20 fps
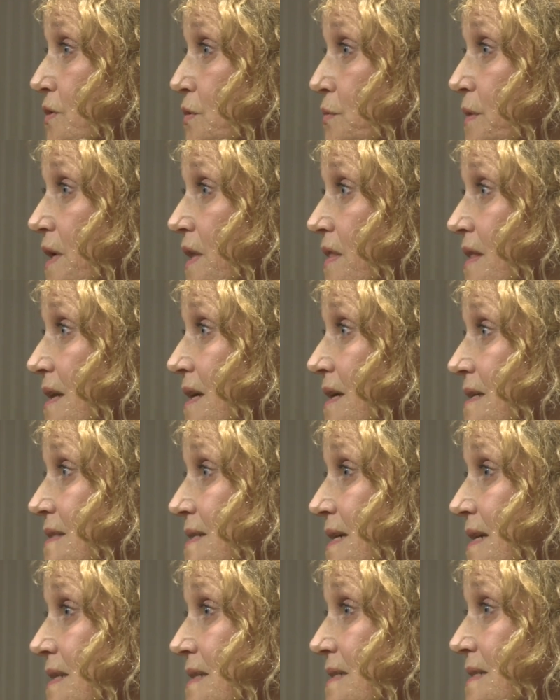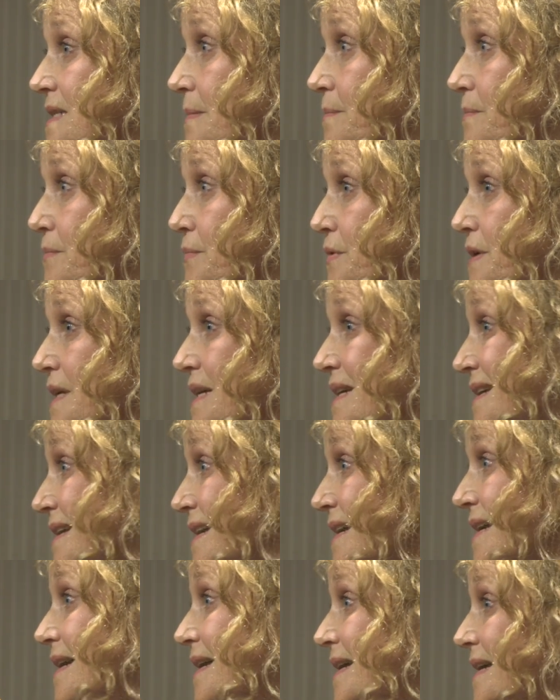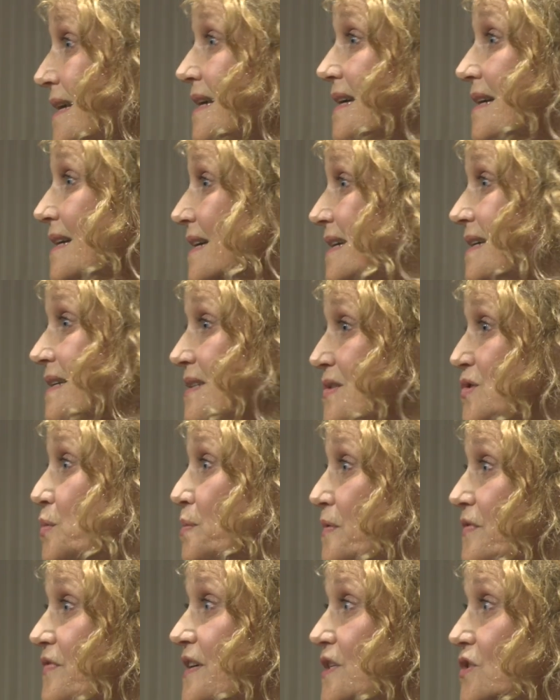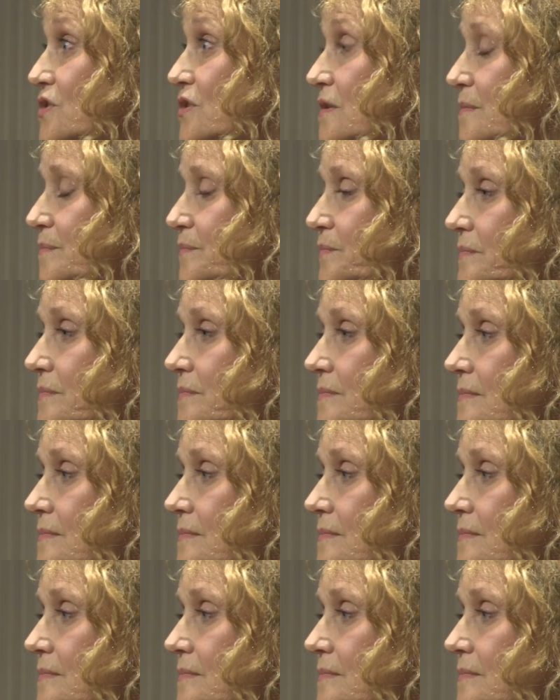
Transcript: doing things that seem pretty superficial.